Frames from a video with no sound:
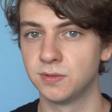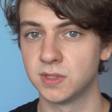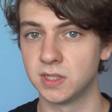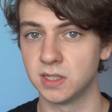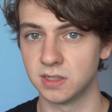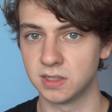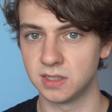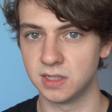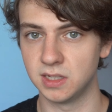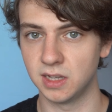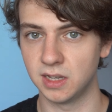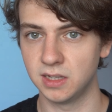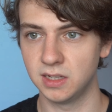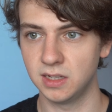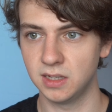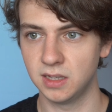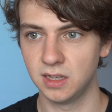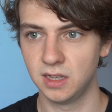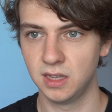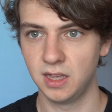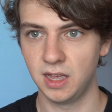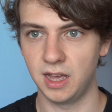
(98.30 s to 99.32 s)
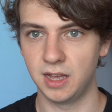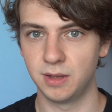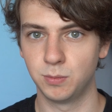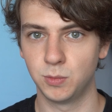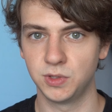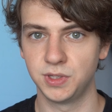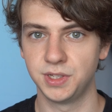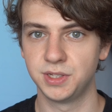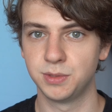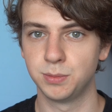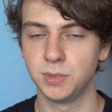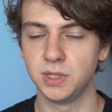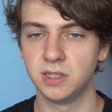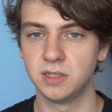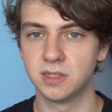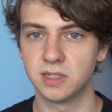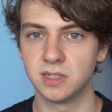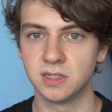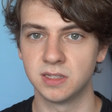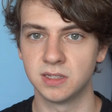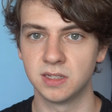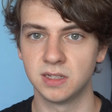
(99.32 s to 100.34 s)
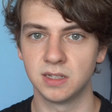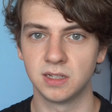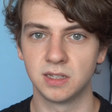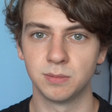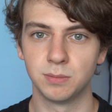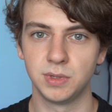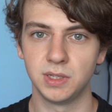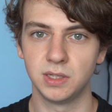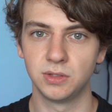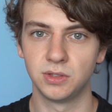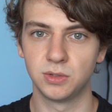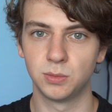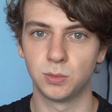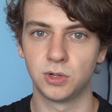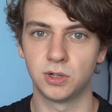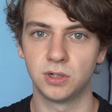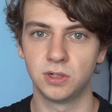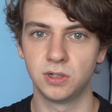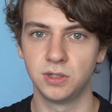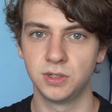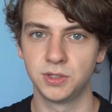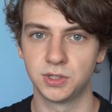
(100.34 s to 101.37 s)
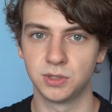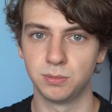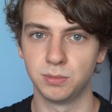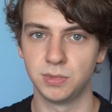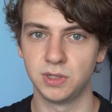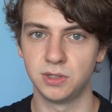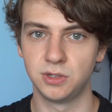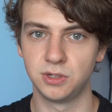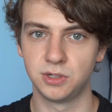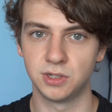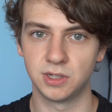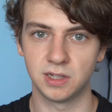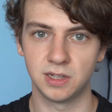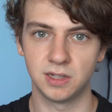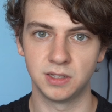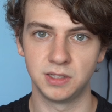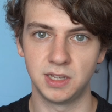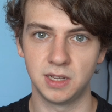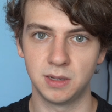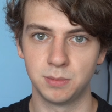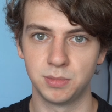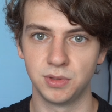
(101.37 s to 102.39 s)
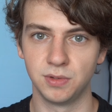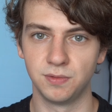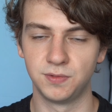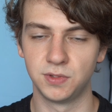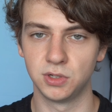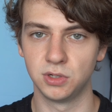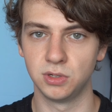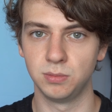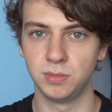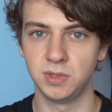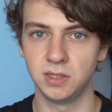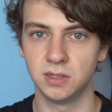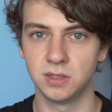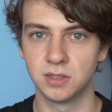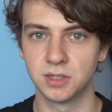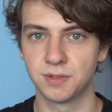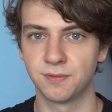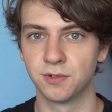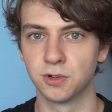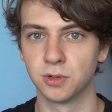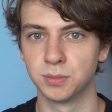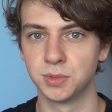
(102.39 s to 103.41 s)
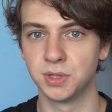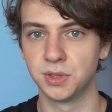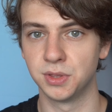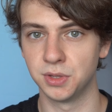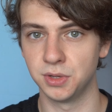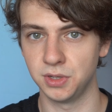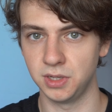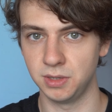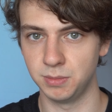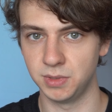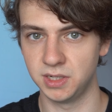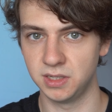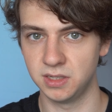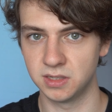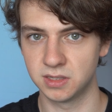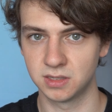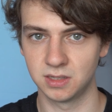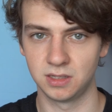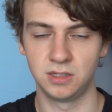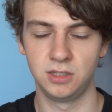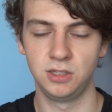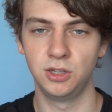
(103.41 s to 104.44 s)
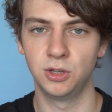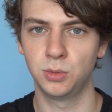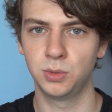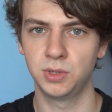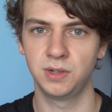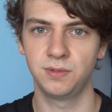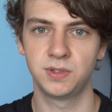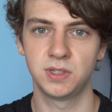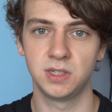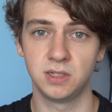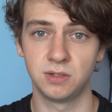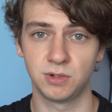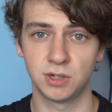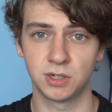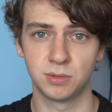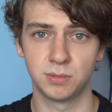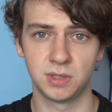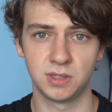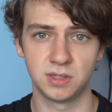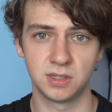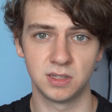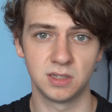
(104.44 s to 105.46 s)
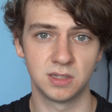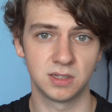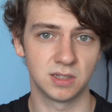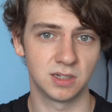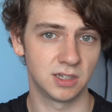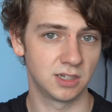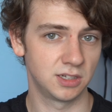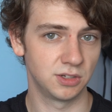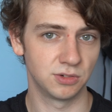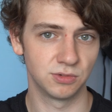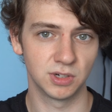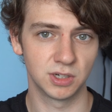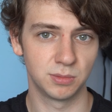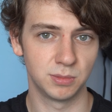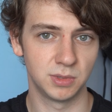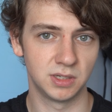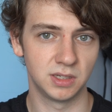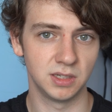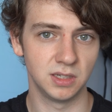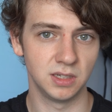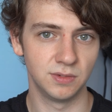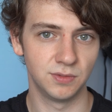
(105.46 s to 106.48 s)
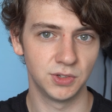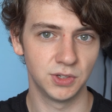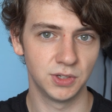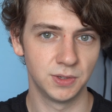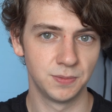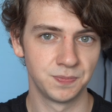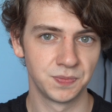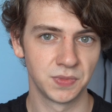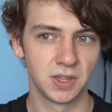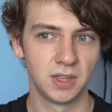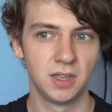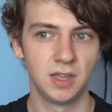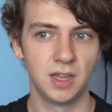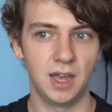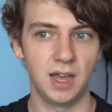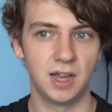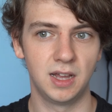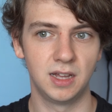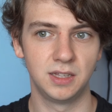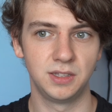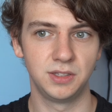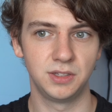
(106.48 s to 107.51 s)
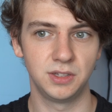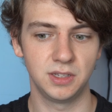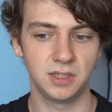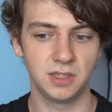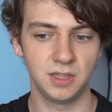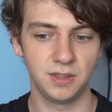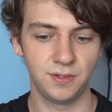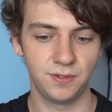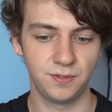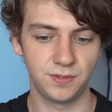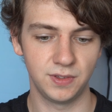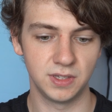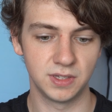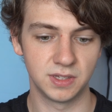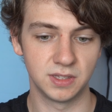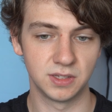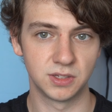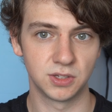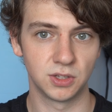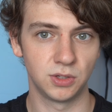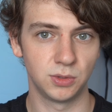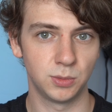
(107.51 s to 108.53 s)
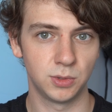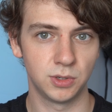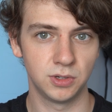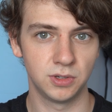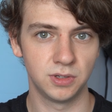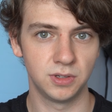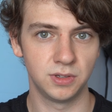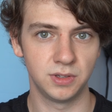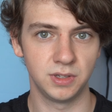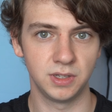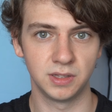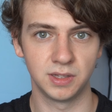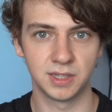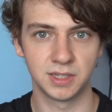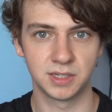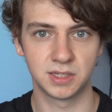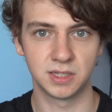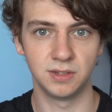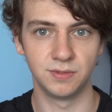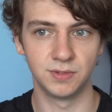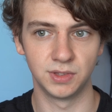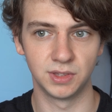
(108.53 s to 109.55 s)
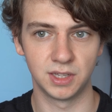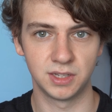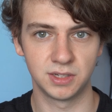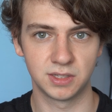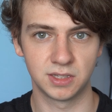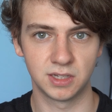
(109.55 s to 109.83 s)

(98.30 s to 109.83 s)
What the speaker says: 68, and what this means is it can be underwater submerged at a depth of 2 meters for up to 30 minutes. No one I've seen recommends this and I don't recommend it either. And if it's in salt water, it lasts even less